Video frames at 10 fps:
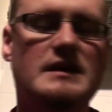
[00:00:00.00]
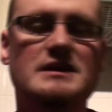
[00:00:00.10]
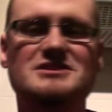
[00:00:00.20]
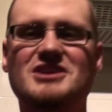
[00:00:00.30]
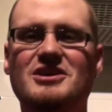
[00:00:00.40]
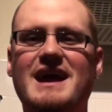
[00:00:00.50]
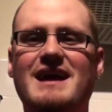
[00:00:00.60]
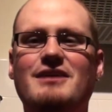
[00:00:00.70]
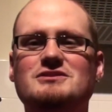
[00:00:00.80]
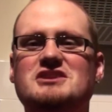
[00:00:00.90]
So yeah,
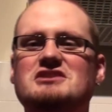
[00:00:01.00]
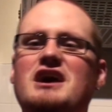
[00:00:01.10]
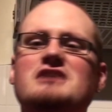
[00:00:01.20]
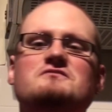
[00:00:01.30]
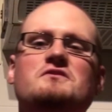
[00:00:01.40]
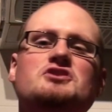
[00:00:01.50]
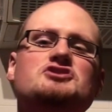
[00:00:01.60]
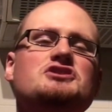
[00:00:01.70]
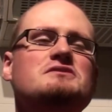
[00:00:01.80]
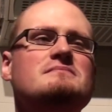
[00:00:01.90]
that was the Dutch
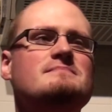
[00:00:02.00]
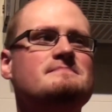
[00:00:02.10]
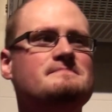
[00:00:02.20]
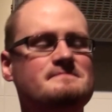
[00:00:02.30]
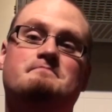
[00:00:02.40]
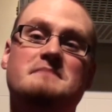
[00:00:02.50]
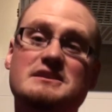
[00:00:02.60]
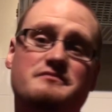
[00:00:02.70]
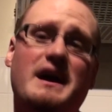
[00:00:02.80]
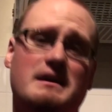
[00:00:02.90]
version. It's
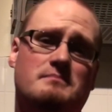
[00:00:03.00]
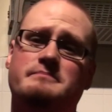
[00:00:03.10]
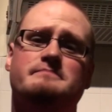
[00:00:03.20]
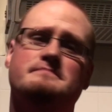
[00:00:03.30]
fine.